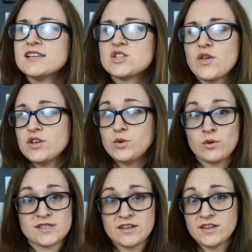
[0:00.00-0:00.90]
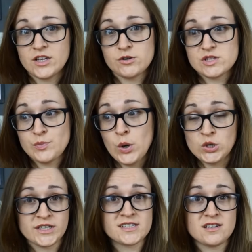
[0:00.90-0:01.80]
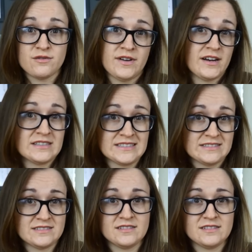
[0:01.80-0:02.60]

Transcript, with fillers: so that you don't sound like you're just pulling stuff out of...